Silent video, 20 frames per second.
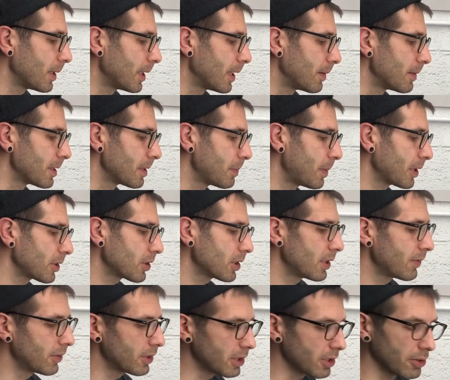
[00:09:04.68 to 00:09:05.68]
especially
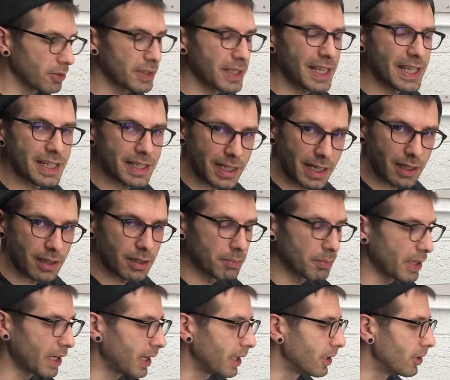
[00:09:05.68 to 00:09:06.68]
if it goes in and out of the
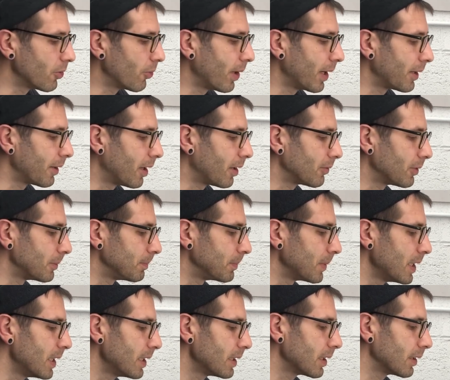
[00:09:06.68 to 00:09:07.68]
bag quite often.
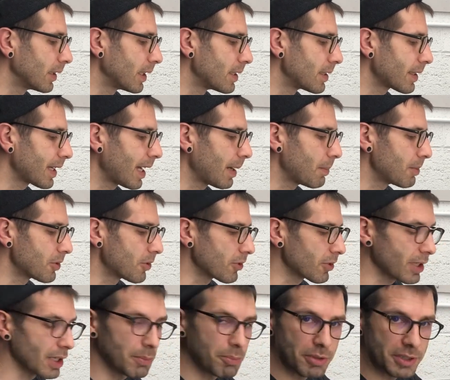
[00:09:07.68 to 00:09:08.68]
The lens cap is just
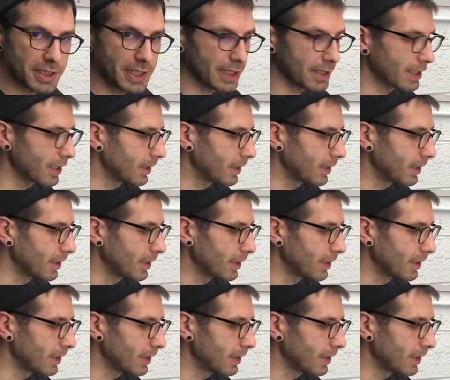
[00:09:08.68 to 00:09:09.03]
going to protect that